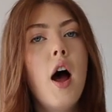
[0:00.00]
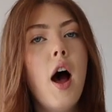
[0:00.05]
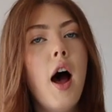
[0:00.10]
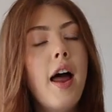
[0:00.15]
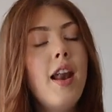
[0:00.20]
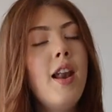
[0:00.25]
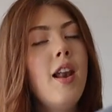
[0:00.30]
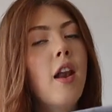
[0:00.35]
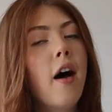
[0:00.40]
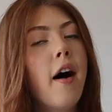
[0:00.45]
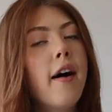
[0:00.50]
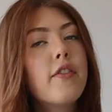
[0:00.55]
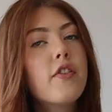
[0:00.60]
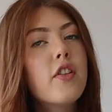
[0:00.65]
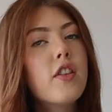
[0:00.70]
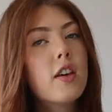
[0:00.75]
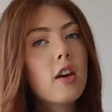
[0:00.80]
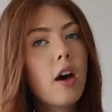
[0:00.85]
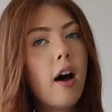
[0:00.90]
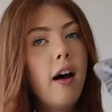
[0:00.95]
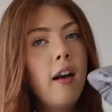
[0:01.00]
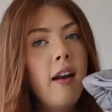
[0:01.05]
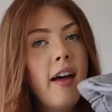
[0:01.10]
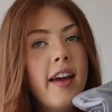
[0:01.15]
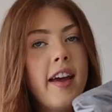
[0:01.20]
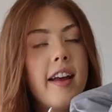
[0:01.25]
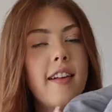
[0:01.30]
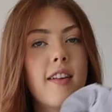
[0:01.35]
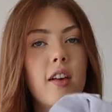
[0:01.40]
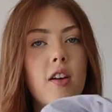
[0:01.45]
I love the colour.
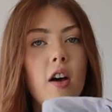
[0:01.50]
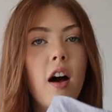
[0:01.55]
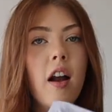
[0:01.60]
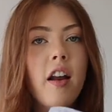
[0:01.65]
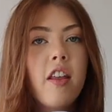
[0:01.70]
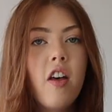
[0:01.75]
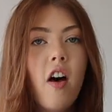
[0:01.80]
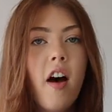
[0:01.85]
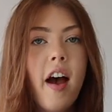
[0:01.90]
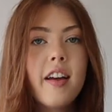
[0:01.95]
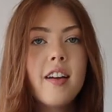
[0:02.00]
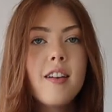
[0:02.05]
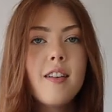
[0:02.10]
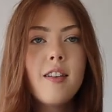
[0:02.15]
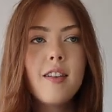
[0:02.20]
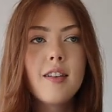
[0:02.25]
It's a colour that I can